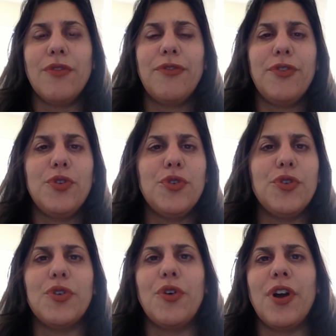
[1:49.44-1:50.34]

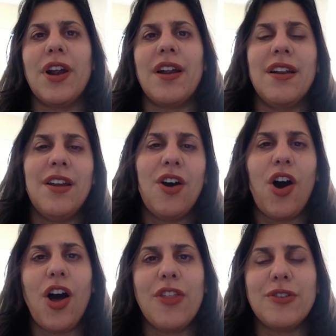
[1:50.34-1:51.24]
food or
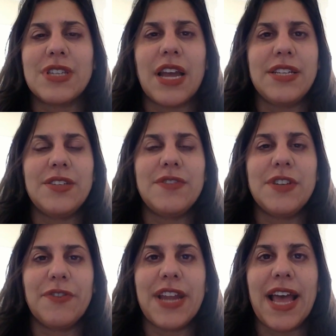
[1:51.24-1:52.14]
all those kinds of
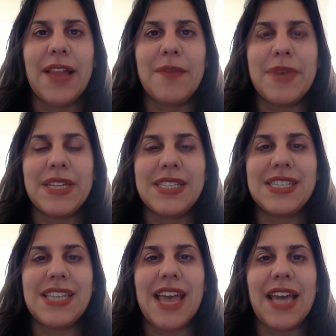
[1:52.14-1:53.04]
different
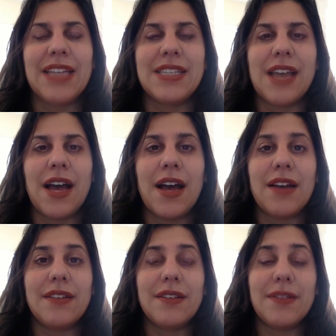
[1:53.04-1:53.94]
elements. And
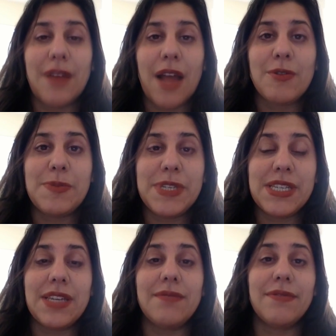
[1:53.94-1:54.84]
I was
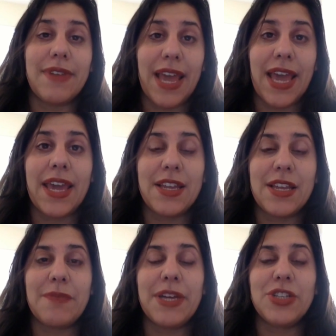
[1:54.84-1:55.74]
busy, A,
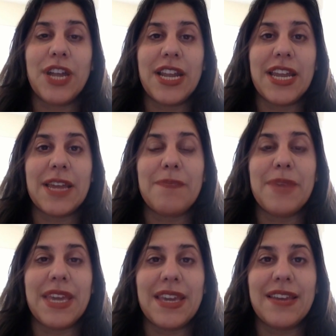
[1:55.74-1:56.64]
in my training, and
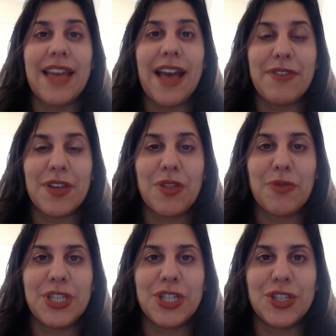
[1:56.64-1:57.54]
B, having
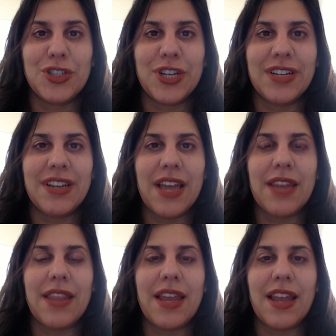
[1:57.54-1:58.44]
three children.
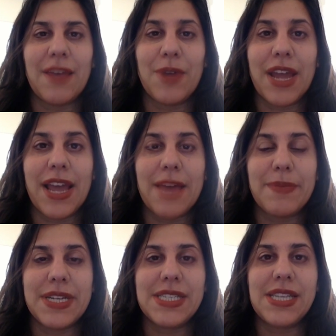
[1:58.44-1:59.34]
And then when I had
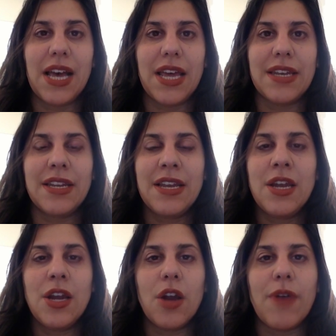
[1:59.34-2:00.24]
my son,
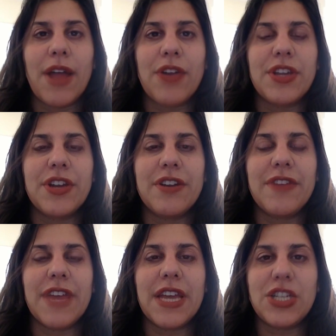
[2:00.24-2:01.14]
around a year
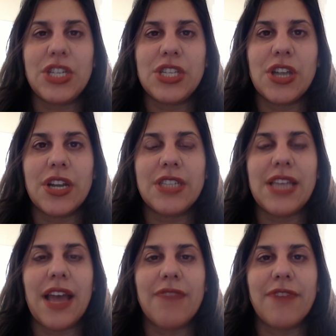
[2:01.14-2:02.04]
of age, he started
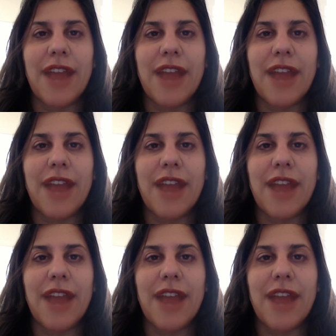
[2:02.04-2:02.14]
to have